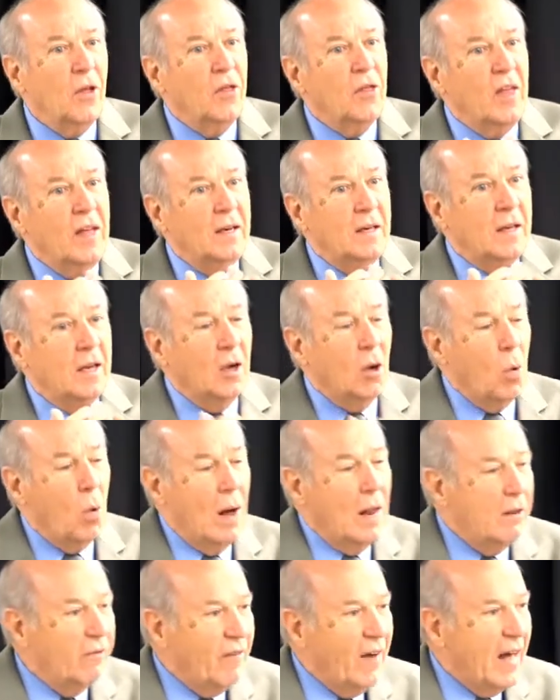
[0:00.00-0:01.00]
thing that
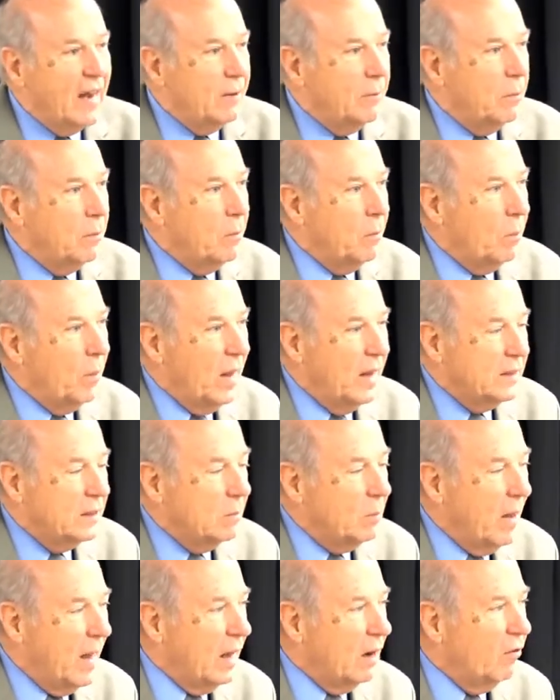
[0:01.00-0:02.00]
qualified him as a
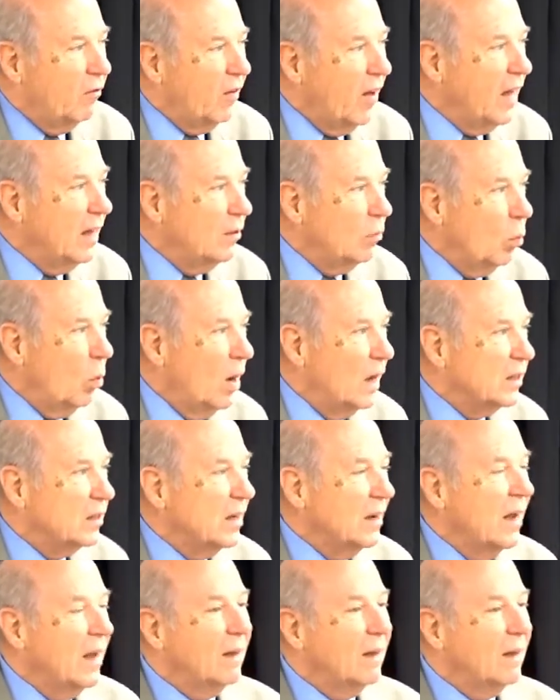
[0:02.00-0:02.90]
man of faith was